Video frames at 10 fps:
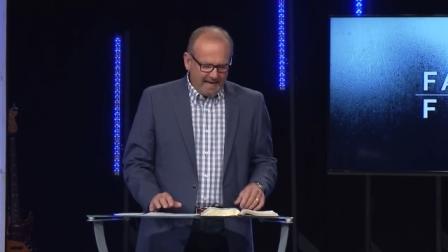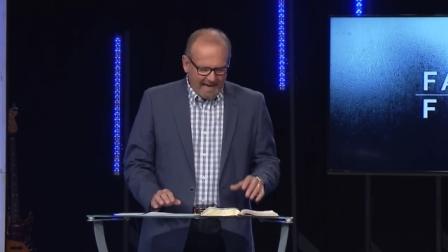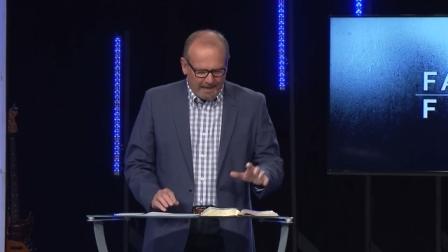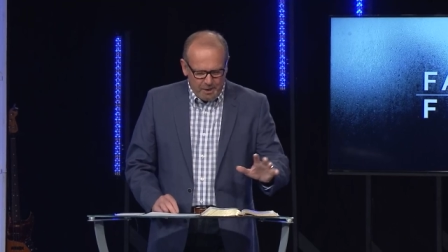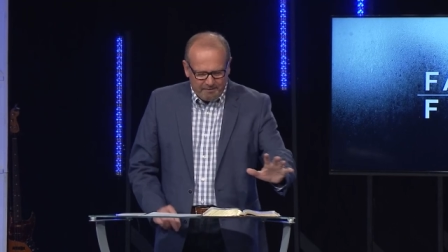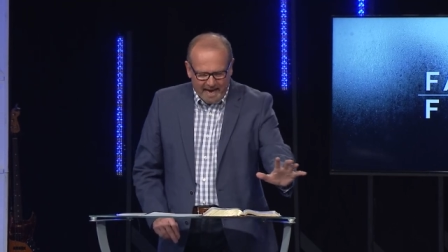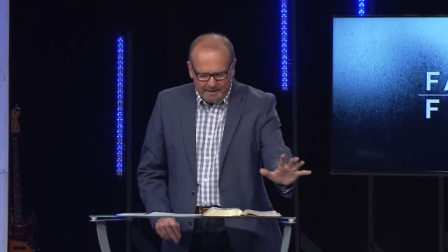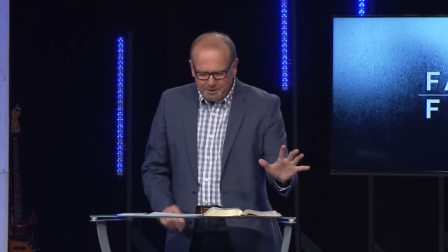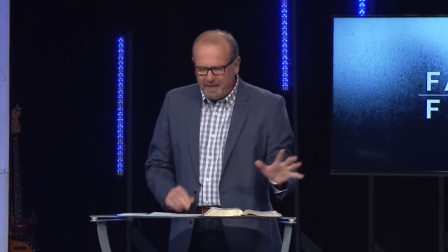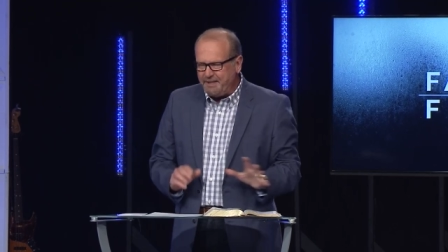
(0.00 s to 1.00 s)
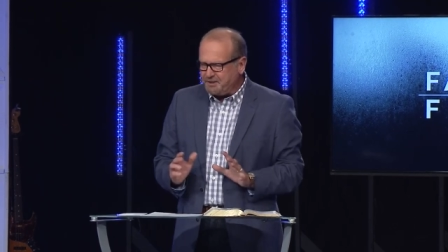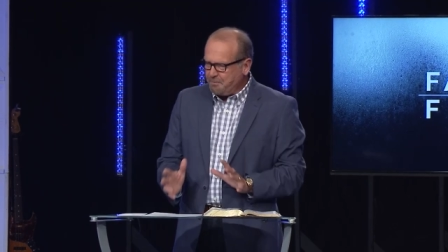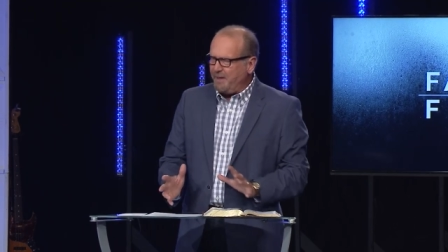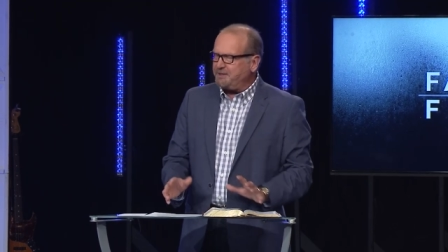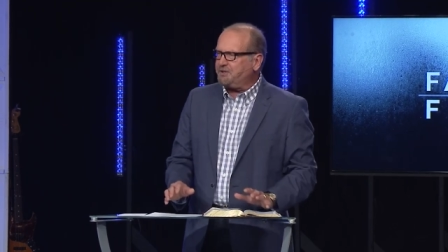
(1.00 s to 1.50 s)
And you've got to change the
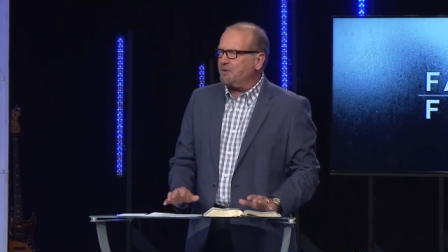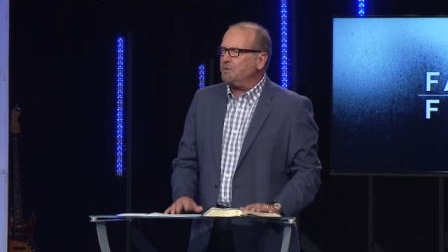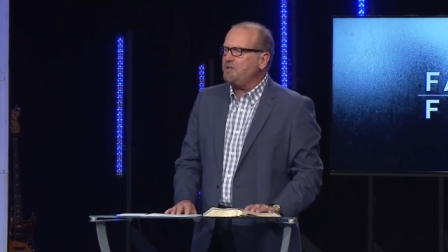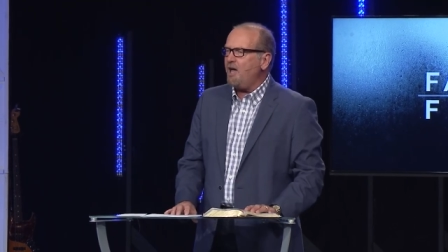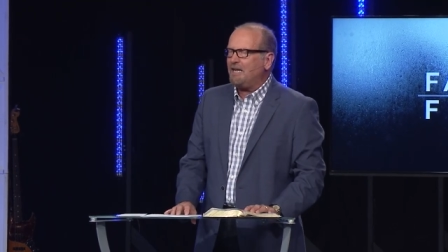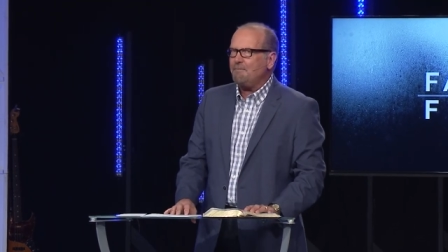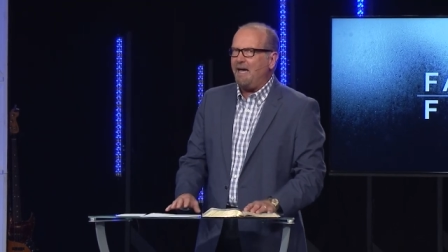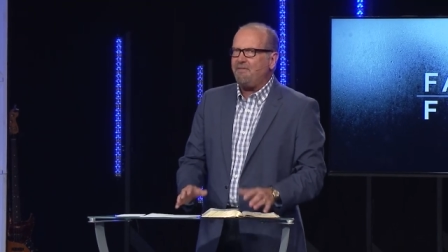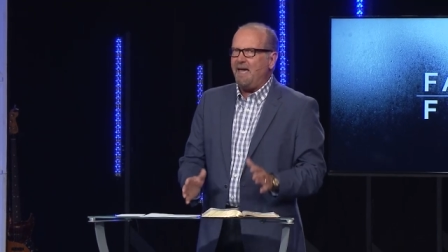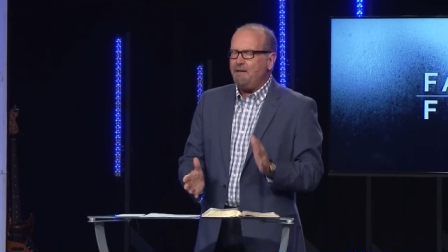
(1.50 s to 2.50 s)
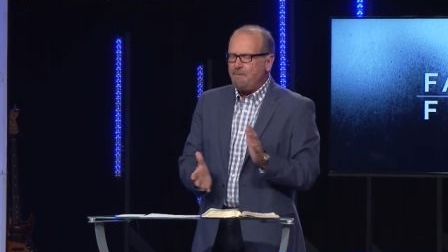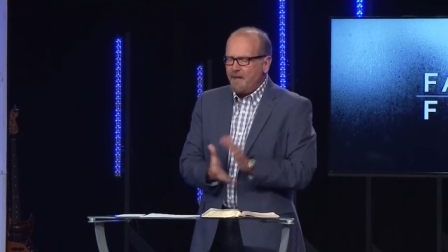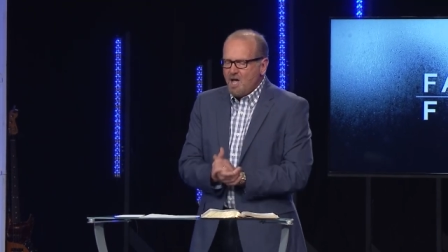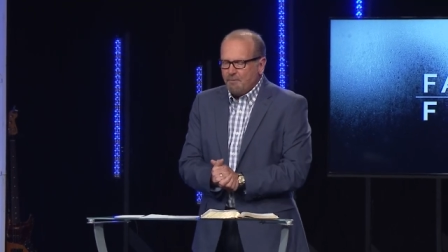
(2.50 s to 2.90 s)
picture. We'll talk about that.